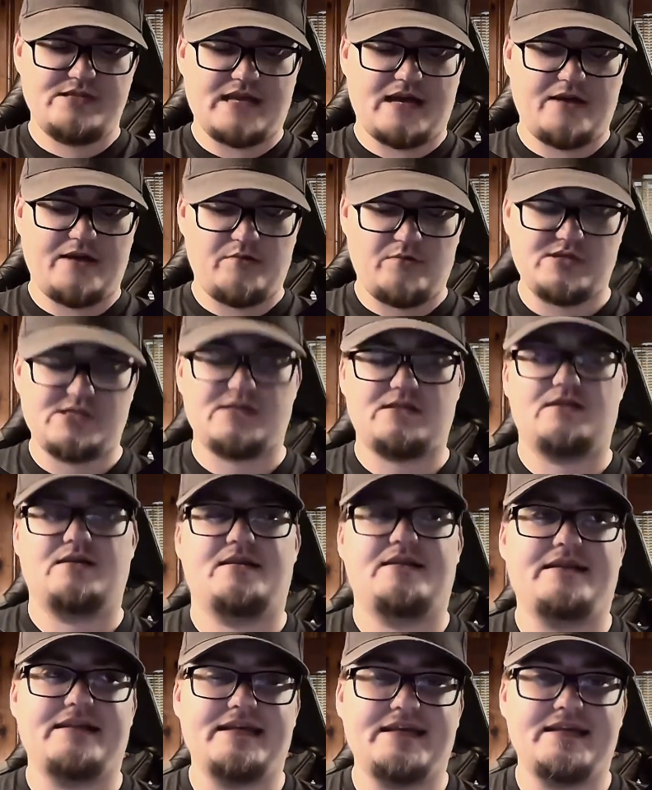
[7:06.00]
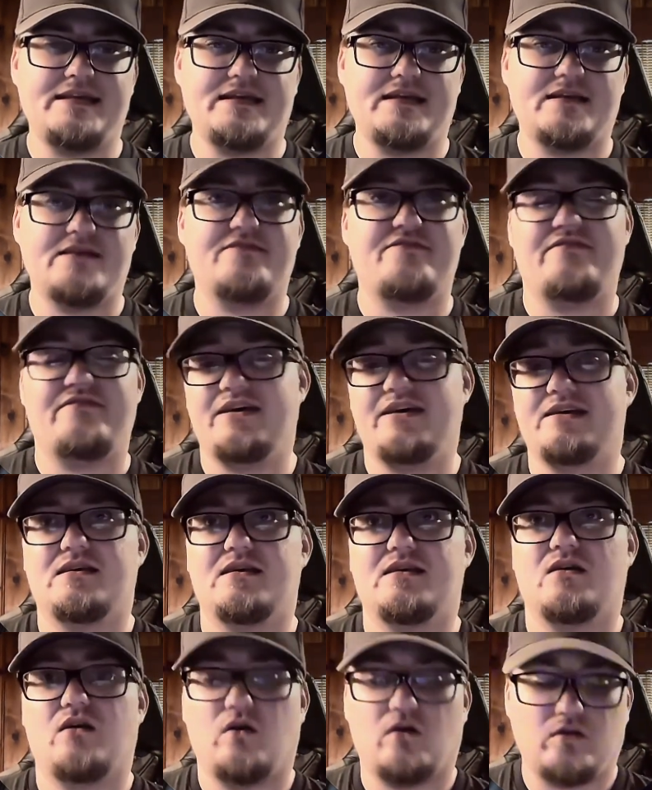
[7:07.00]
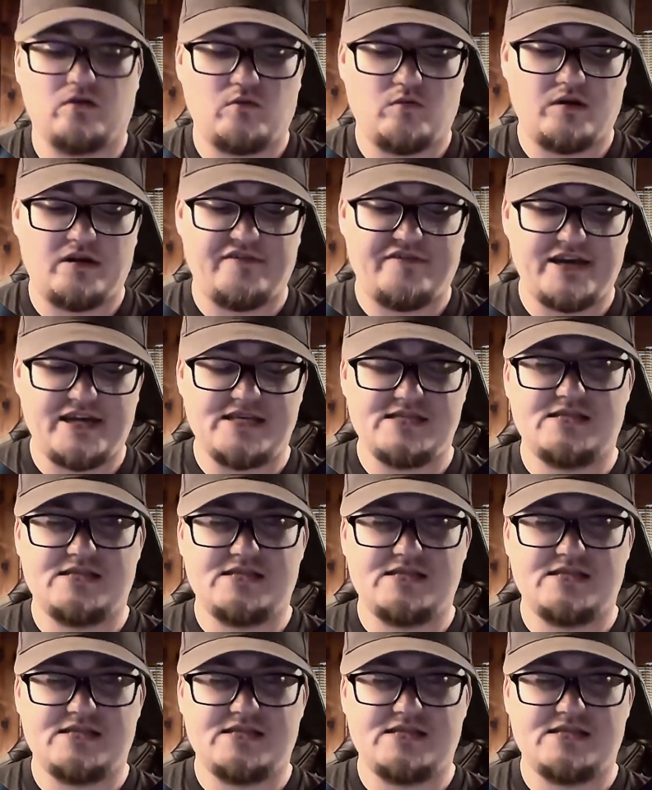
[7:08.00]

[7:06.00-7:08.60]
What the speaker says: was needing fixed all in one device.